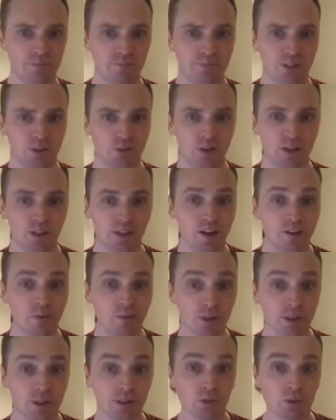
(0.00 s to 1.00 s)
Australian
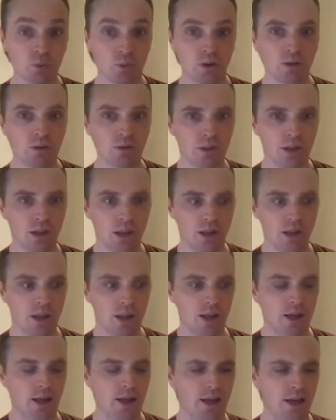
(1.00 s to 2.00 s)
government as well.
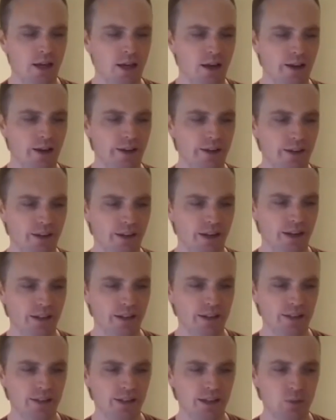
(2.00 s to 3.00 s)
I
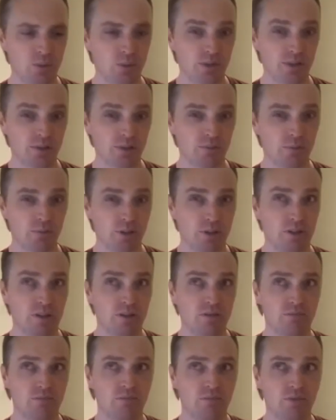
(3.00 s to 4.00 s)
understand it was with
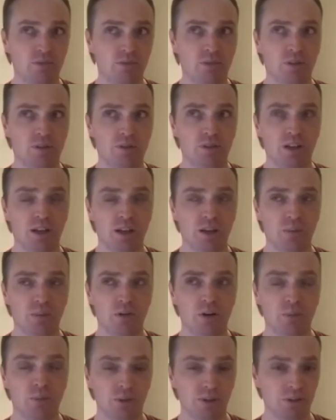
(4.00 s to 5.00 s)

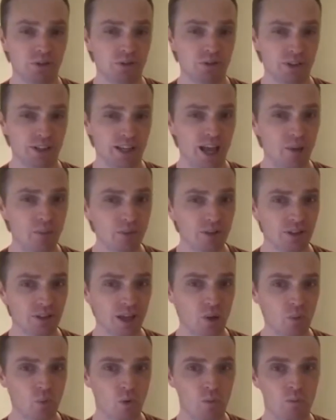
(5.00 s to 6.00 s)
Prime Minister and Cabinet
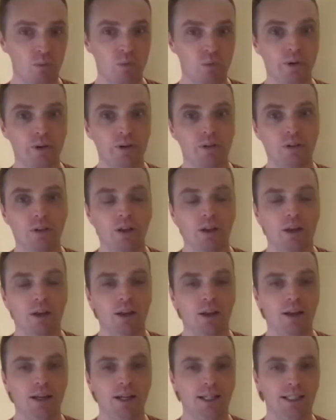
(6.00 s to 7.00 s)
at one point.
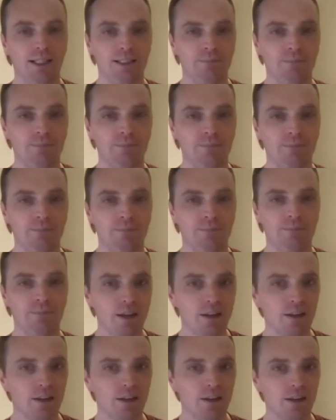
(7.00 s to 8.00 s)
It
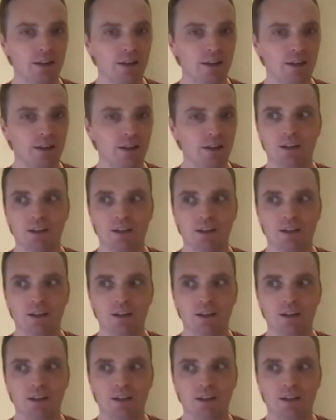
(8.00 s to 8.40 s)
created a,